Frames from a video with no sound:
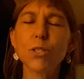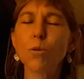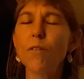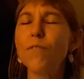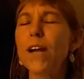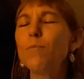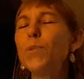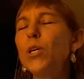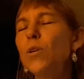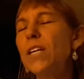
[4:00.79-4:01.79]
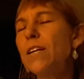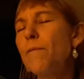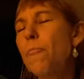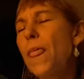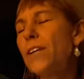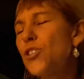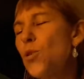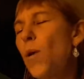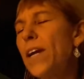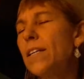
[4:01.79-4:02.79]
You will find beauty and
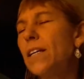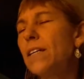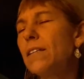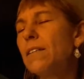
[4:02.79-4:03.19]
joy in it.